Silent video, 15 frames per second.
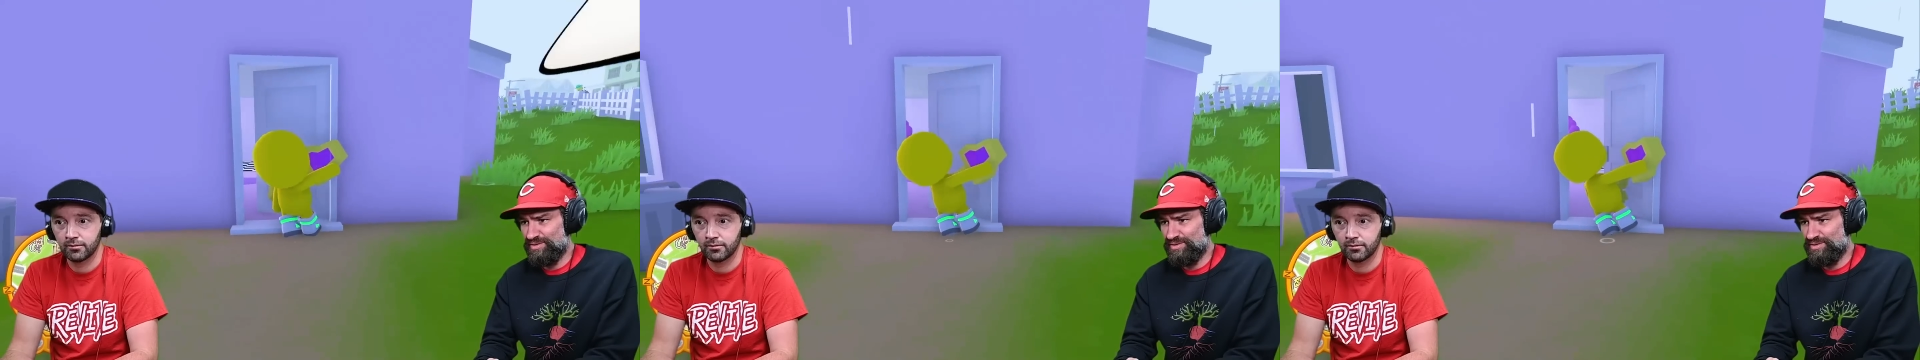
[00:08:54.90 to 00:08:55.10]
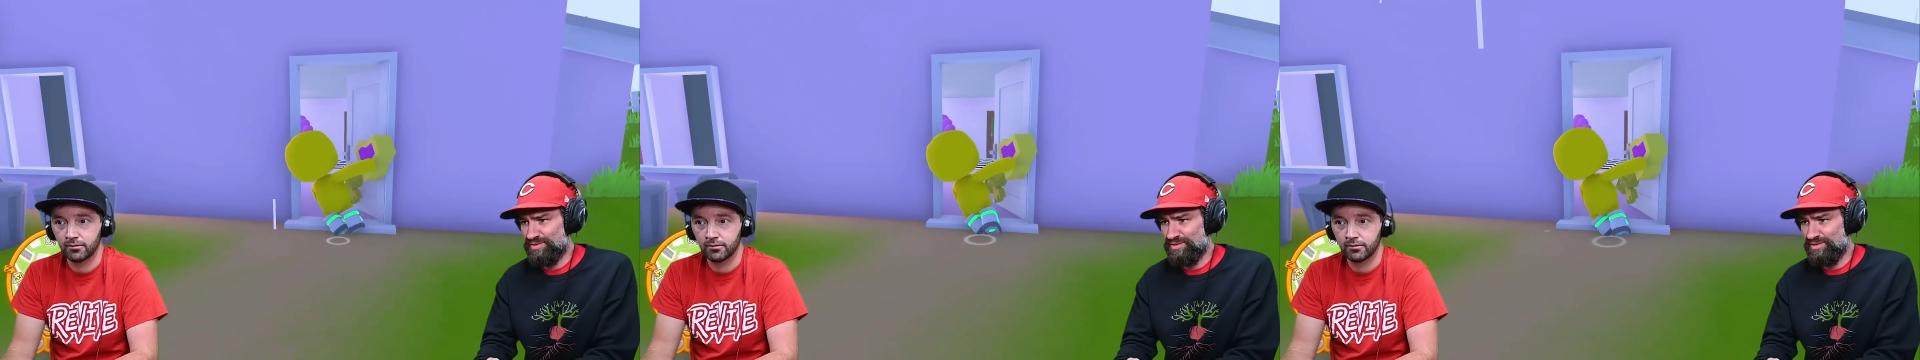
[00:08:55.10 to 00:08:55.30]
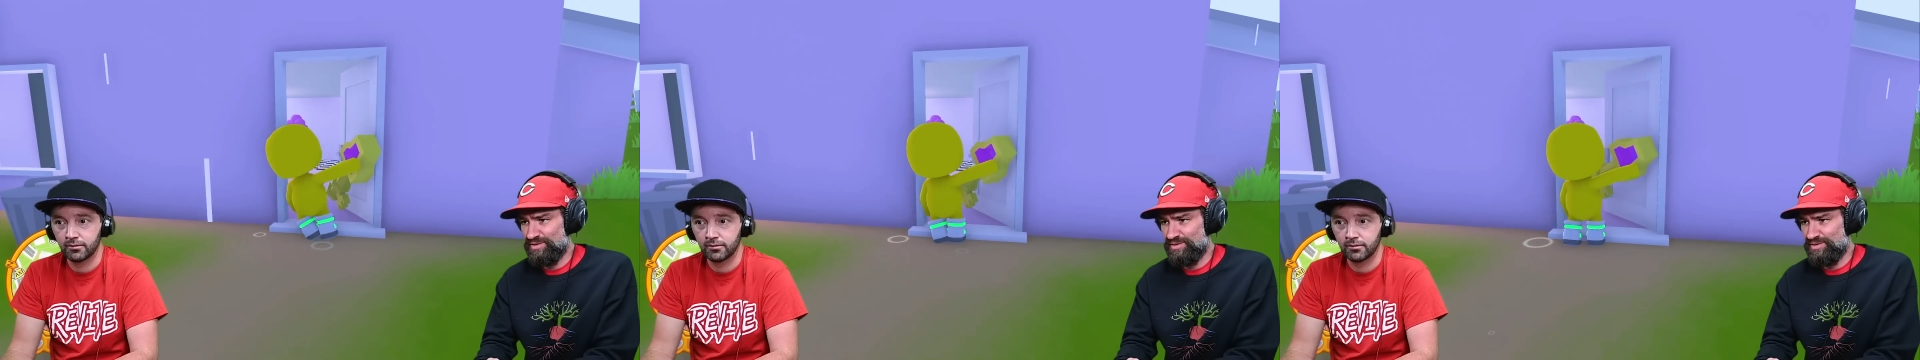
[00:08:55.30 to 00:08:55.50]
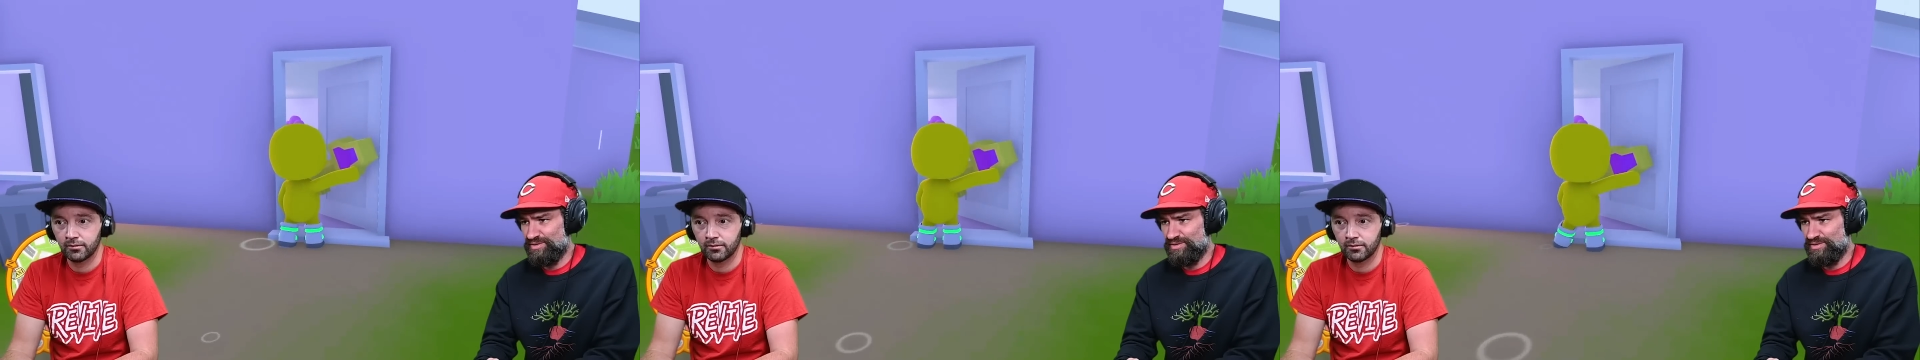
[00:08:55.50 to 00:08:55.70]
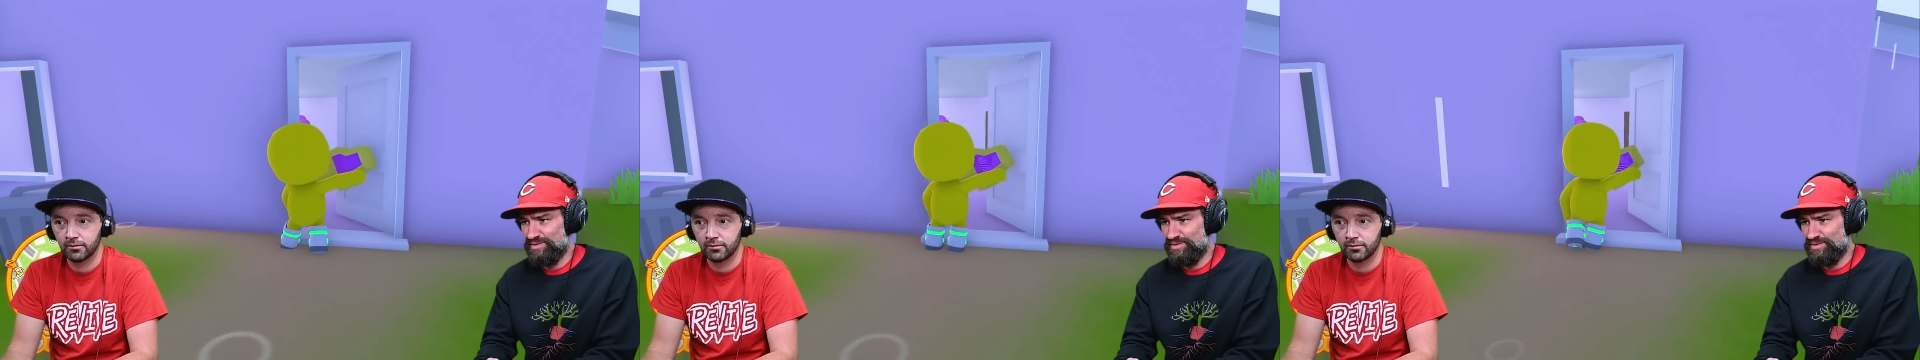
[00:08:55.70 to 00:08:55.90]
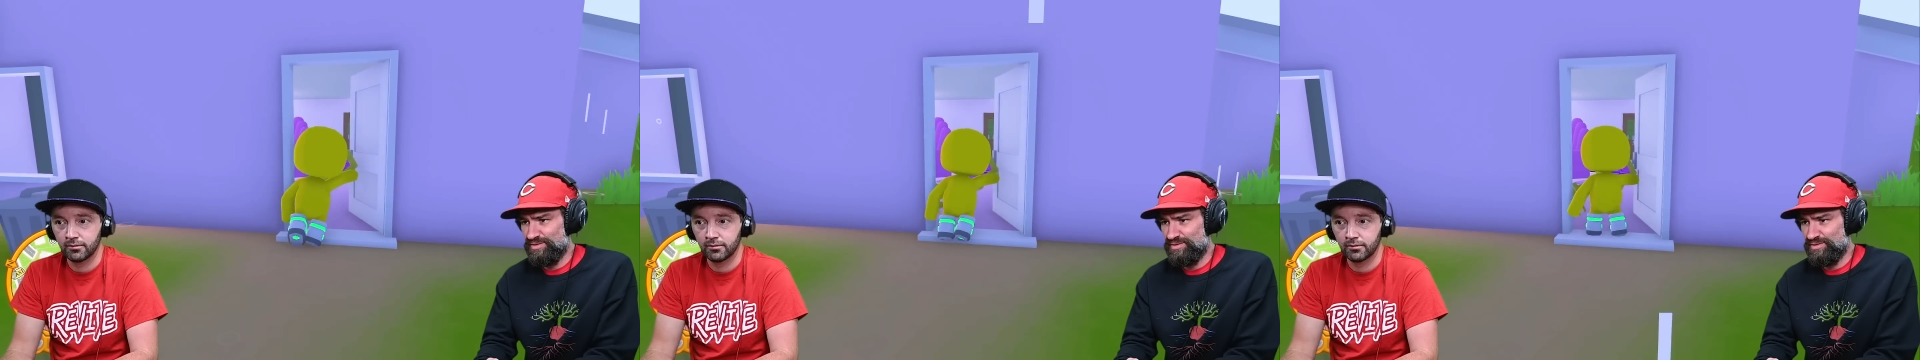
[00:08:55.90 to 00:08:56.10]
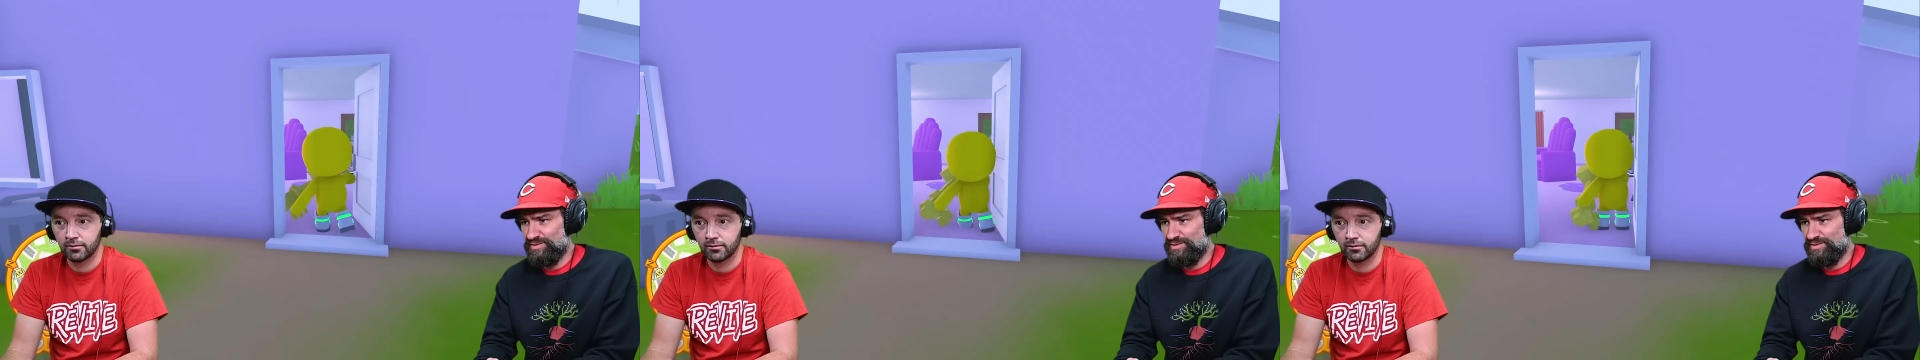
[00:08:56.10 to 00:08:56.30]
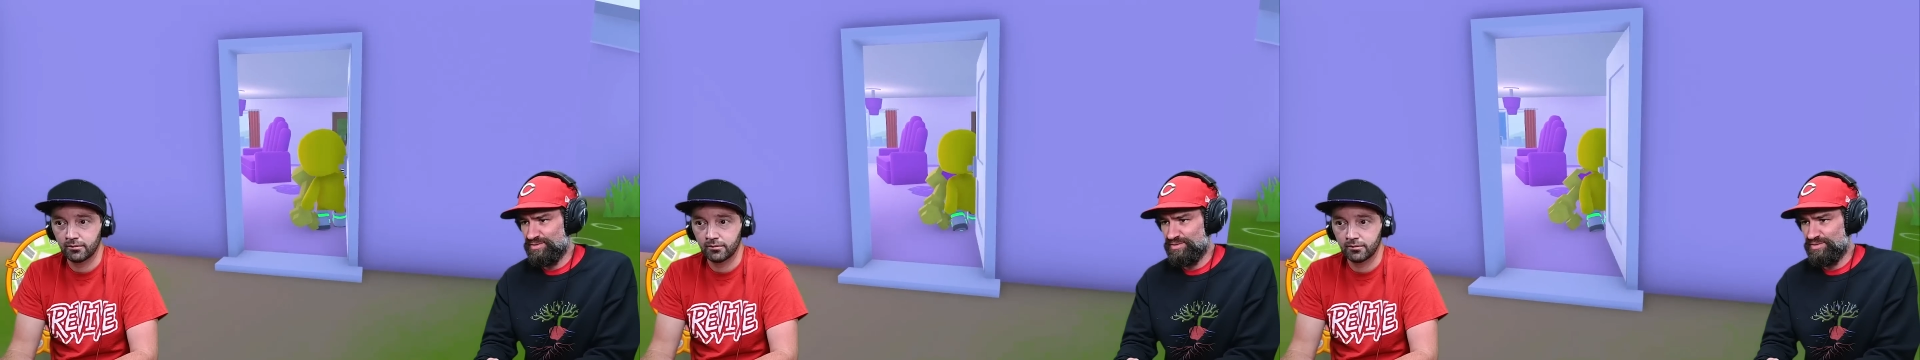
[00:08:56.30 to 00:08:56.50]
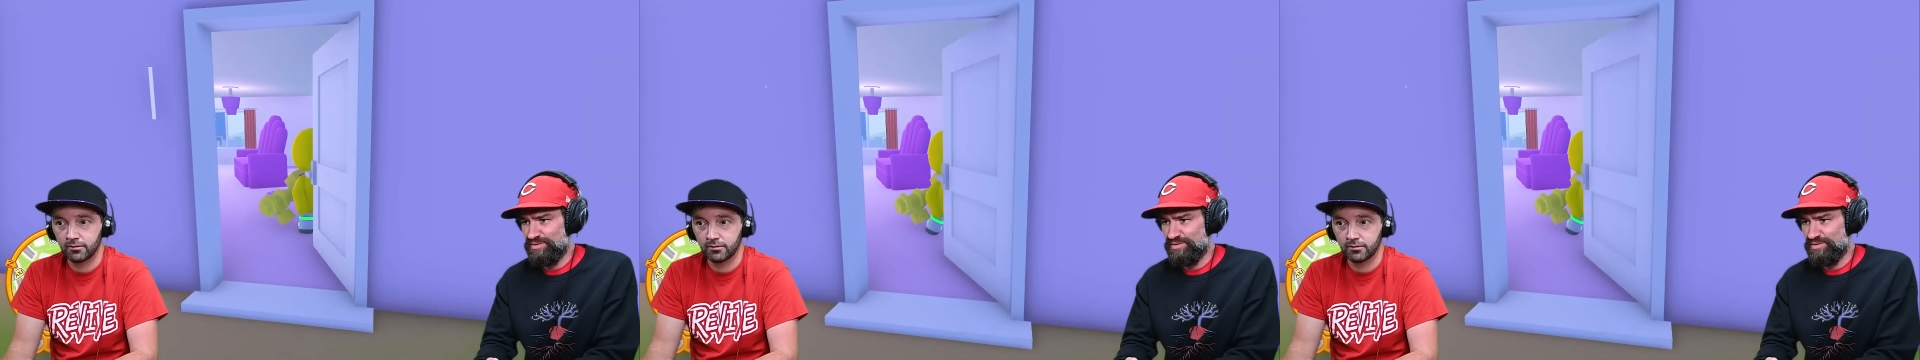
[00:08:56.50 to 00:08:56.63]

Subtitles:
No one is speaking in this clip.